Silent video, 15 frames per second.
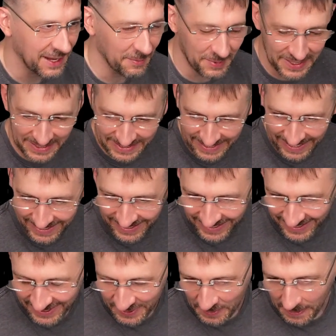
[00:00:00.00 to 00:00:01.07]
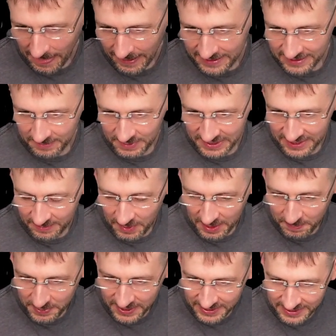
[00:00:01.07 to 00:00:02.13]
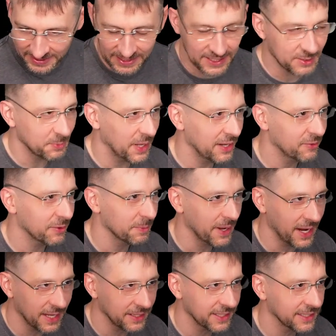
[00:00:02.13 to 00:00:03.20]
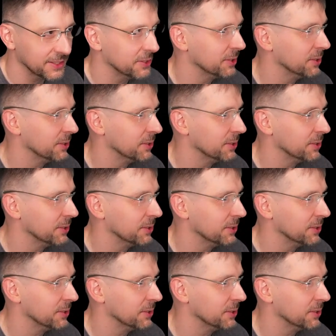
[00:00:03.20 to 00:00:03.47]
Somebody said somebody said my PC is made from alien